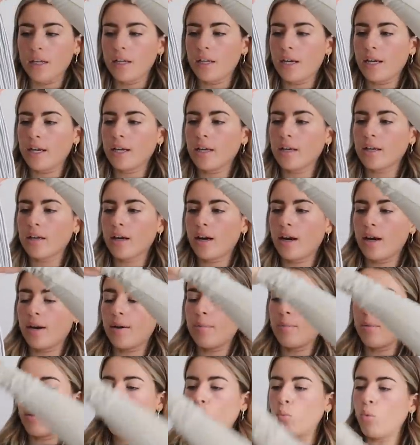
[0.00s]
like
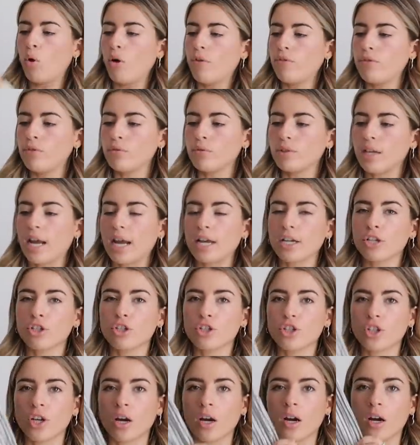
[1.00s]
um, waffle
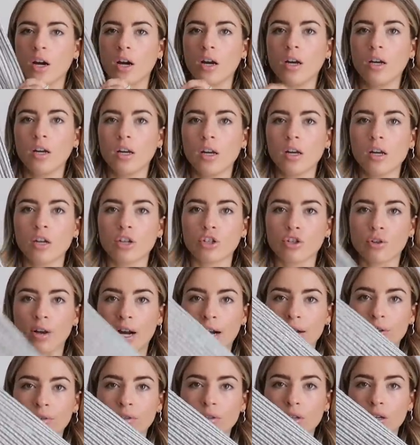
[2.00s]
texture
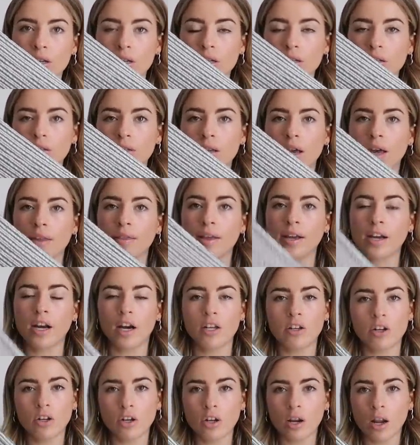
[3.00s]
trousers. They
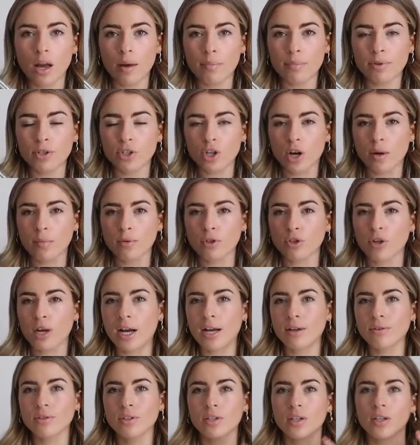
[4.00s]
kind of look like pyjama
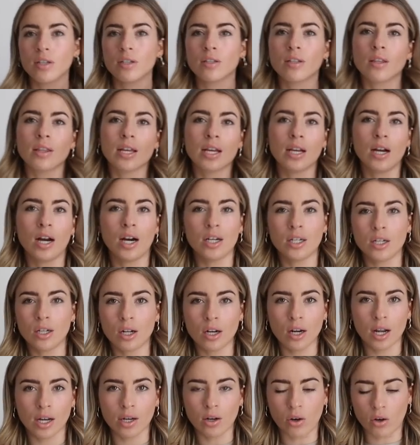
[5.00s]
trousers, they kind of
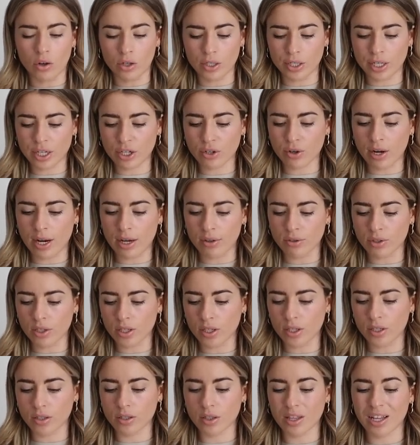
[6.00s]
look like holiday
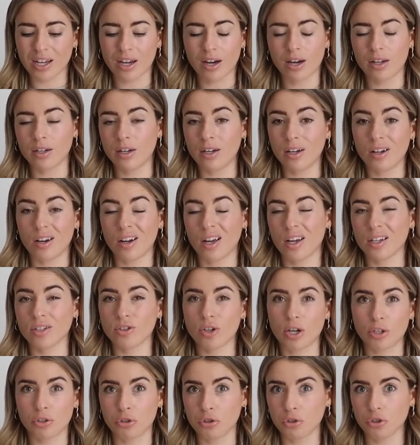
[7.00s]
trousers, they kind of look like
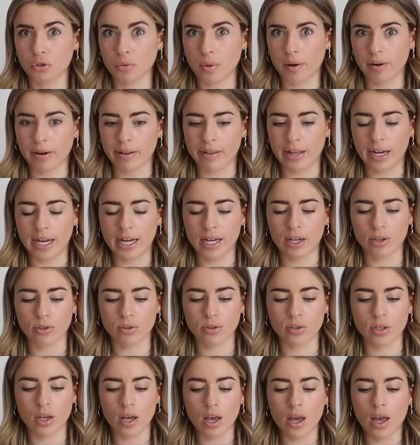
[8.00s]
trousers you just wear around the
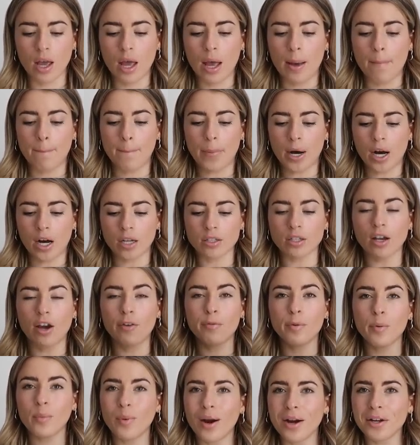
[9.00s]
house but I've
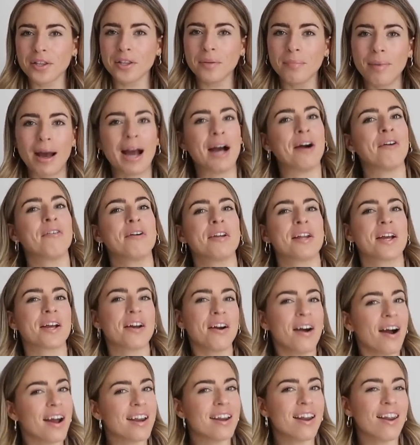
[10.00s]
been wearing them out and I
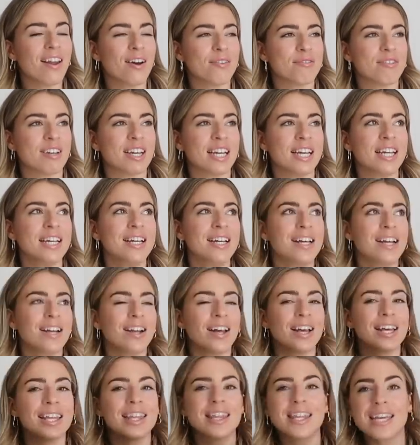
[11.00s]
kind of love it.
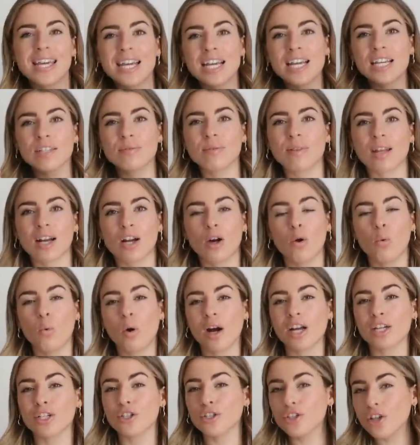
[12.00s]
Like these with like a
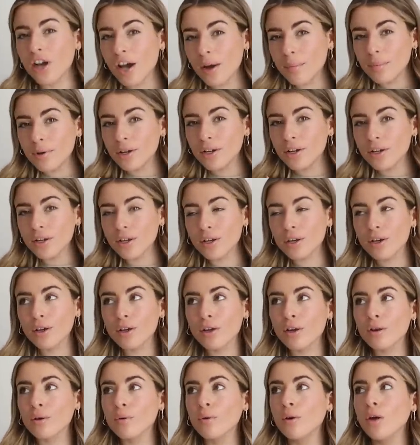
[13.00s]
white shirt would look
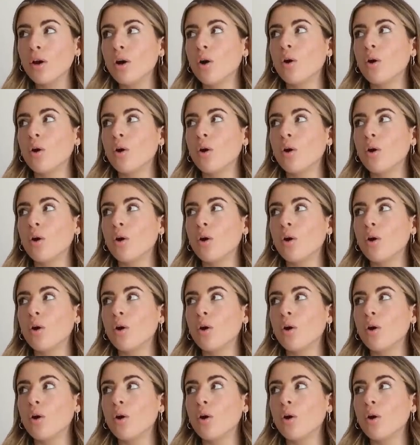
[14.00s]
cute